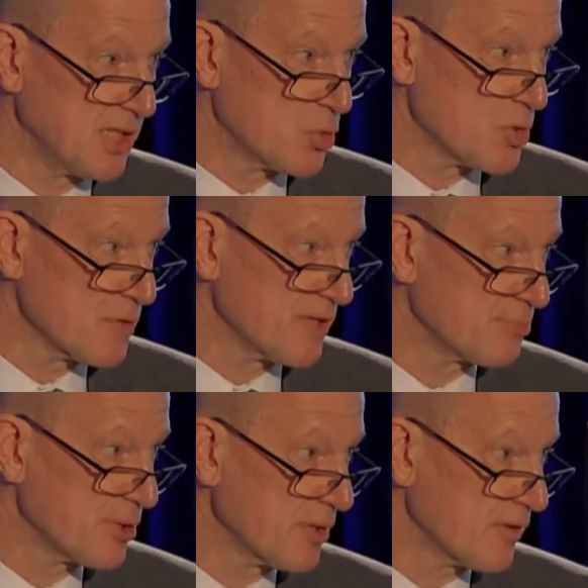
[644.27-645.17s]
issuance of that
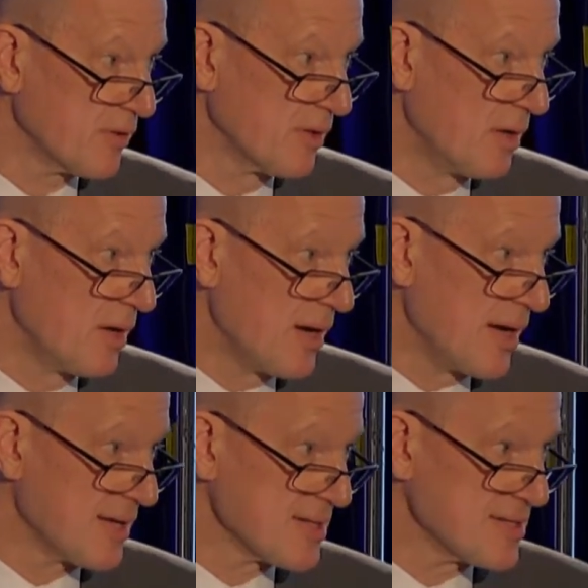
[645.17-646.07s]
product,
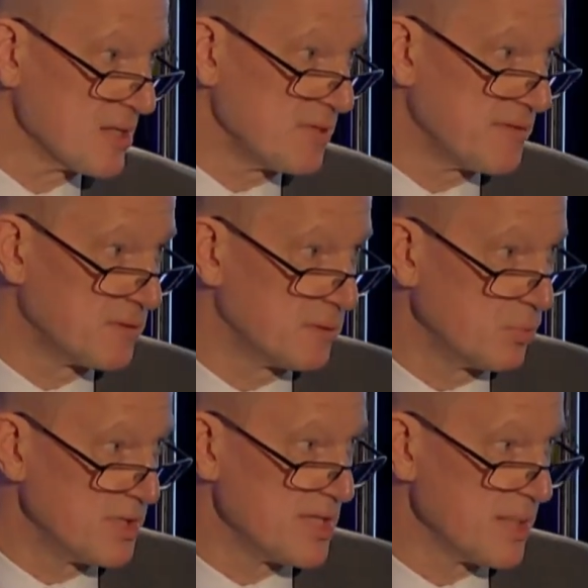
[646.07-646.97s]
and as I said before,
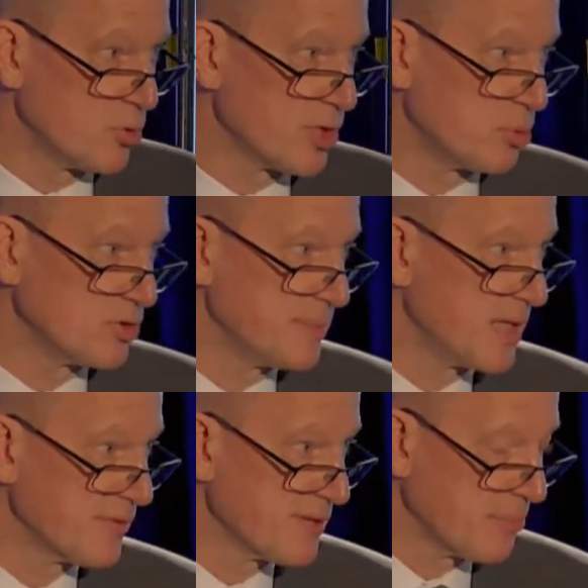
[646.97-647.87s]
we're seeing more and more
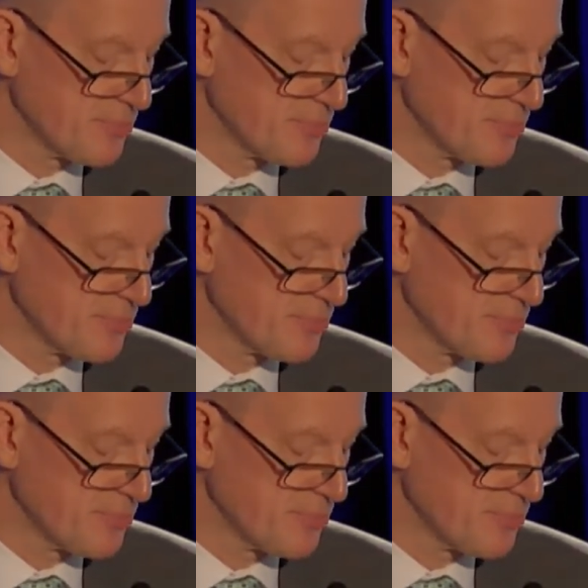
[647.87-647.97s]
demand for that